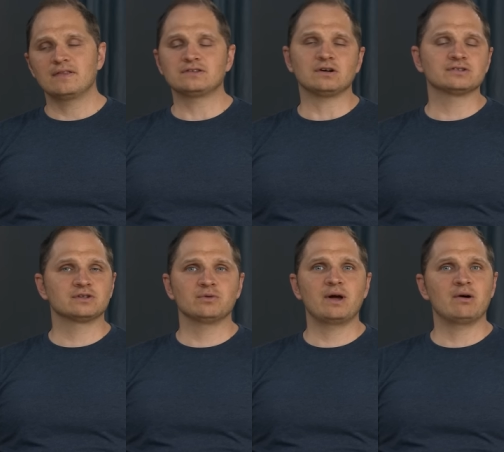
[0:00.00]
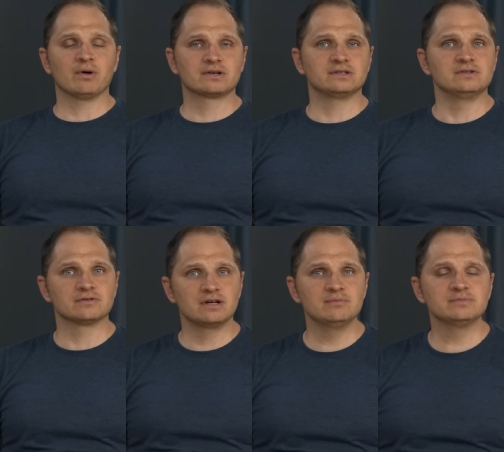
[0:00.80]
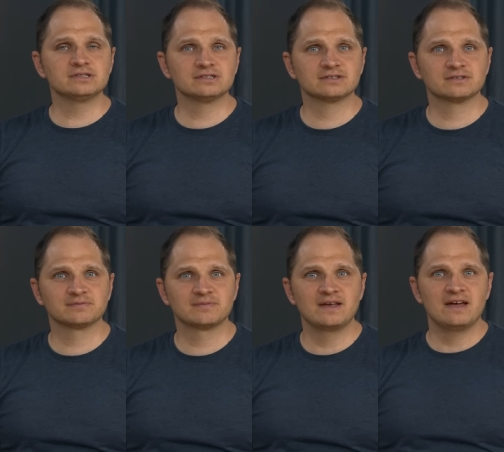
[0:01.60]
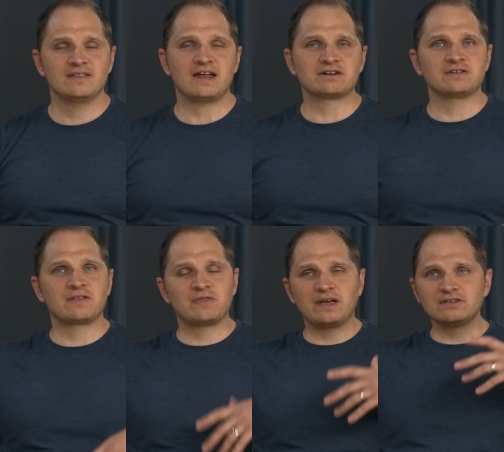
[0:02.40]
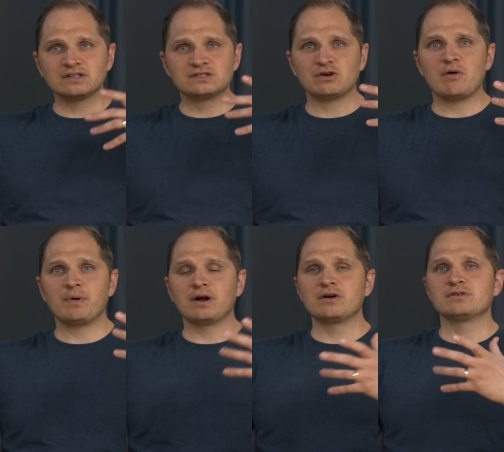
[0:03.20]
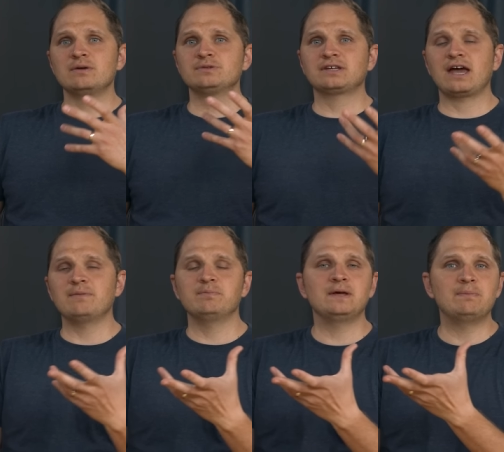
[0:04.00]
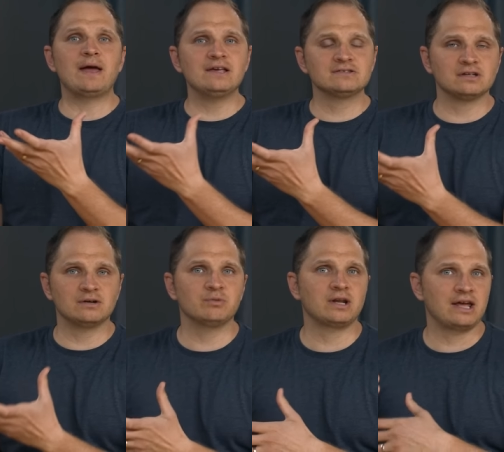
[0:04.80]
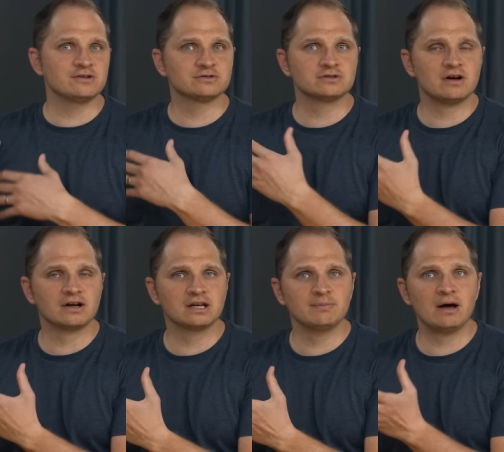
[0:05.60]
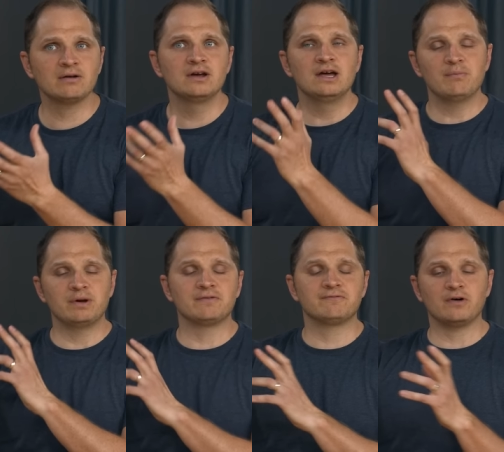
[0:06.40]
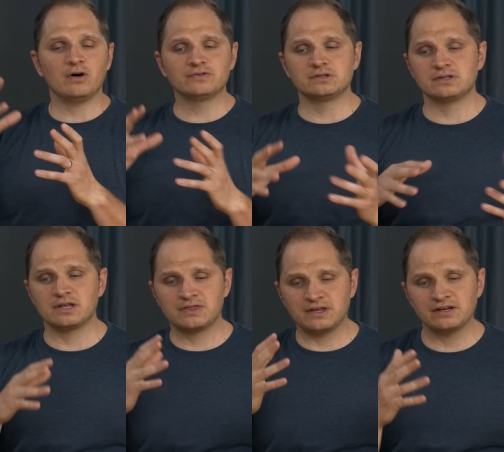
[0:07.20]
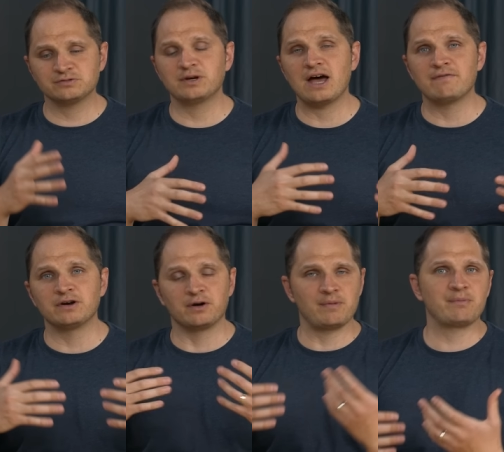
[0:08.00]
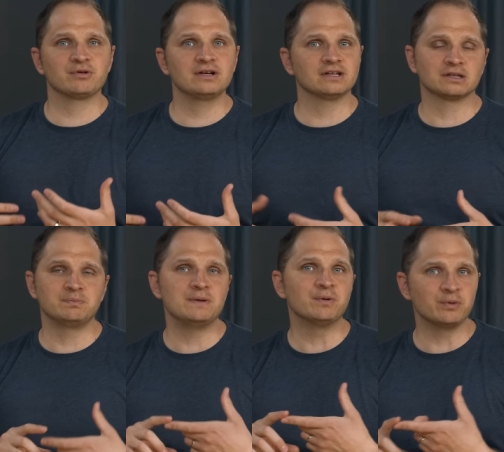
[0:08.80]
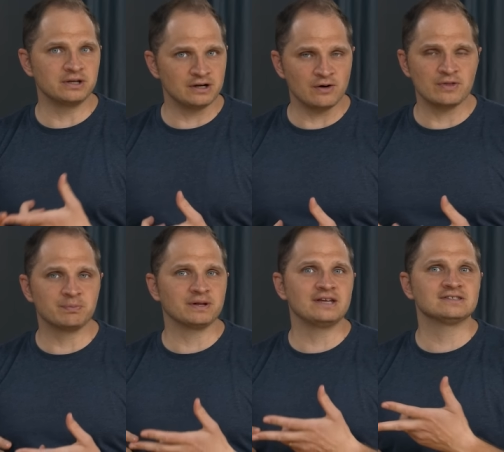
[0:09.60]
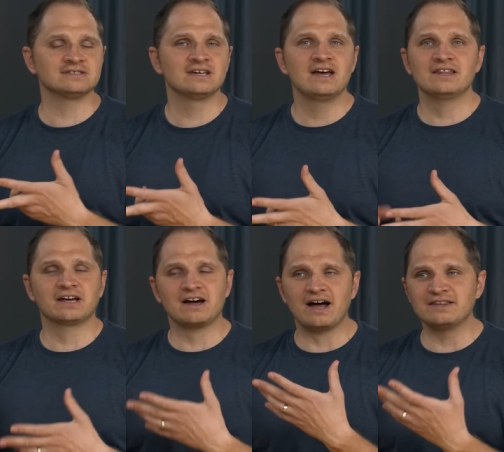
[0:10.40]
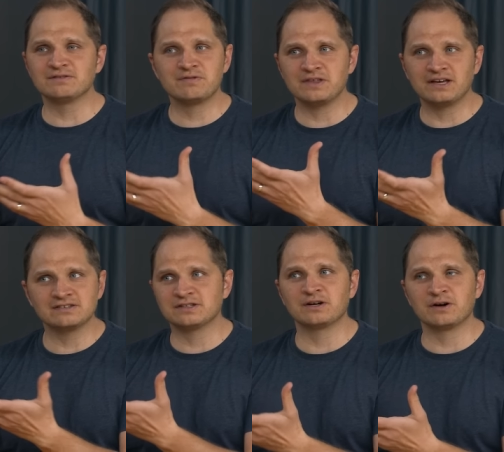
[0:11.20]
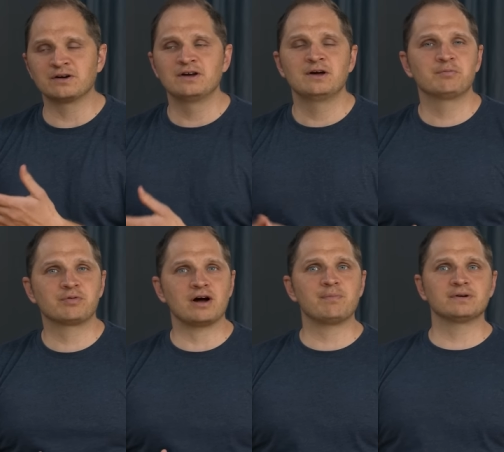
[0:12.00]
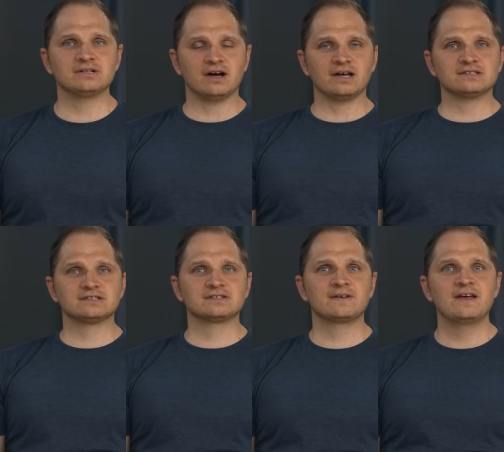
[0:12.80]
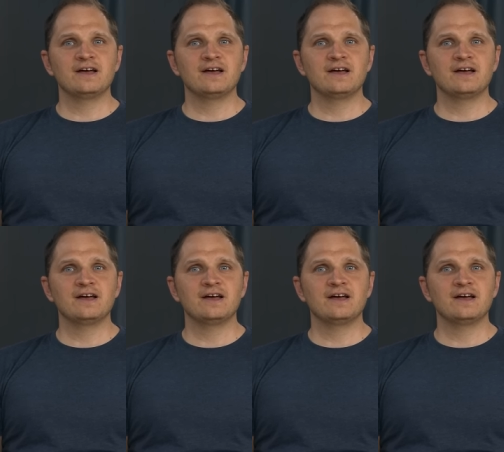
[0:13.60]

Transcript: That's also the way it works in dreams actually the things that show up on our dreams can be based on what angels are talking about but it falls into the things we have in our memory like the people we know the places the kinds of things that are proper to us